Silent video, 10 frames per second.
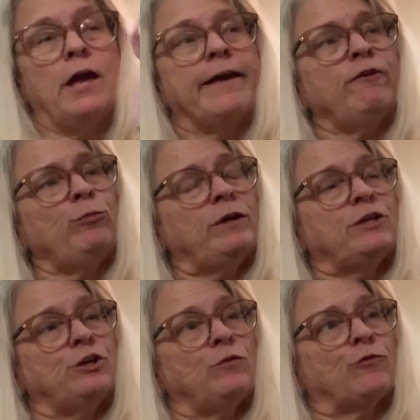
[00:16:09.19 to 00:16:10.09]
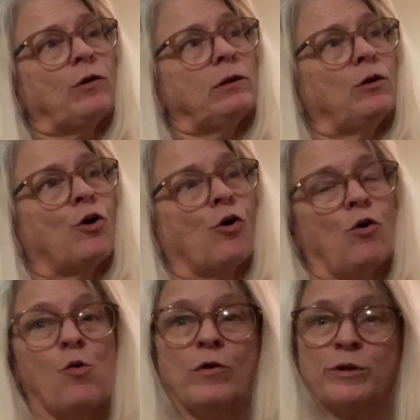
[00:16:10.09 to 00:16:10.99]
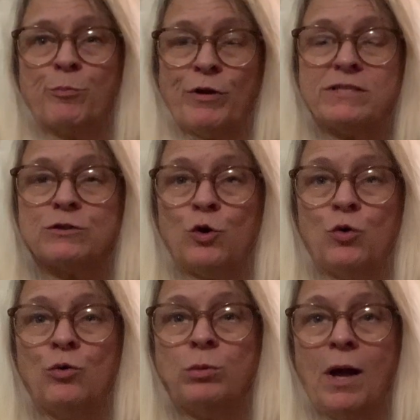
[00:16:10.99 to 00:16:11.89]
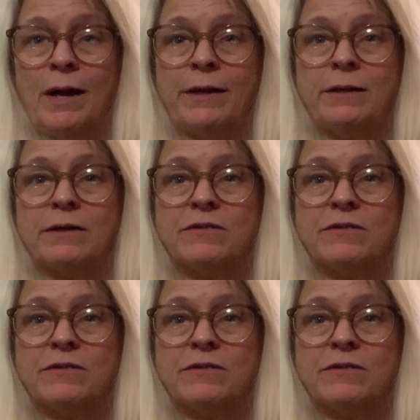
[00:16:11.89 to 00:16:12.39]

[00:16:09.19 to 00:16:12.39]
It would be cute for a little girl going to preschool, like,